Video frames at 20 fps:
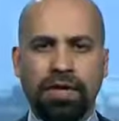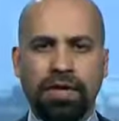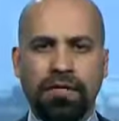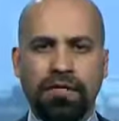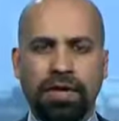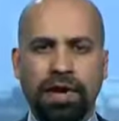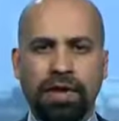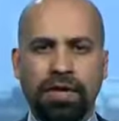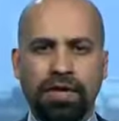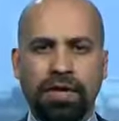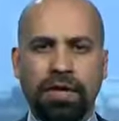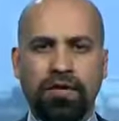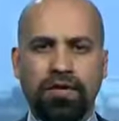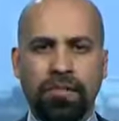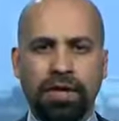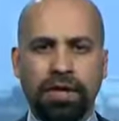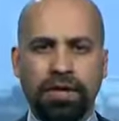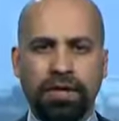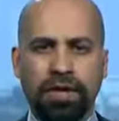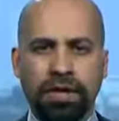the fact that
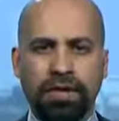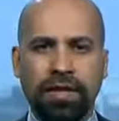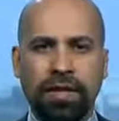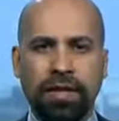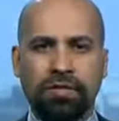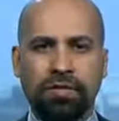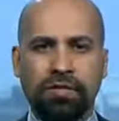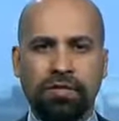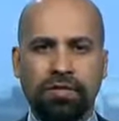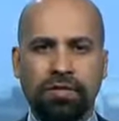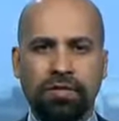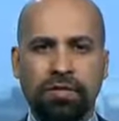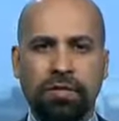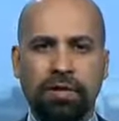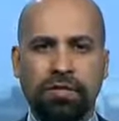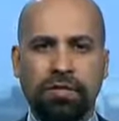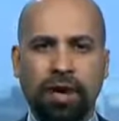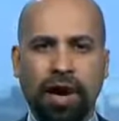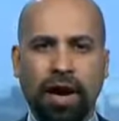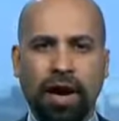we need them to
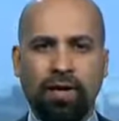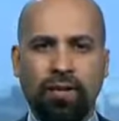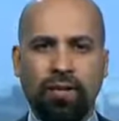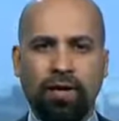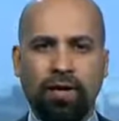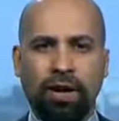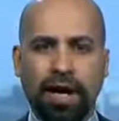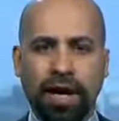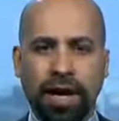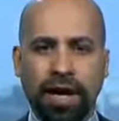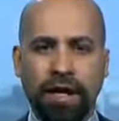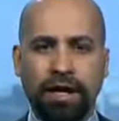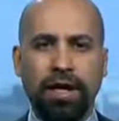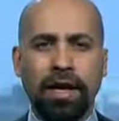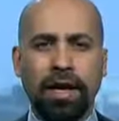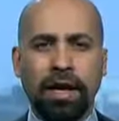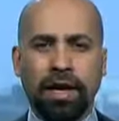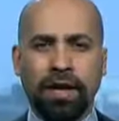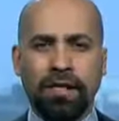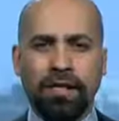empower, A,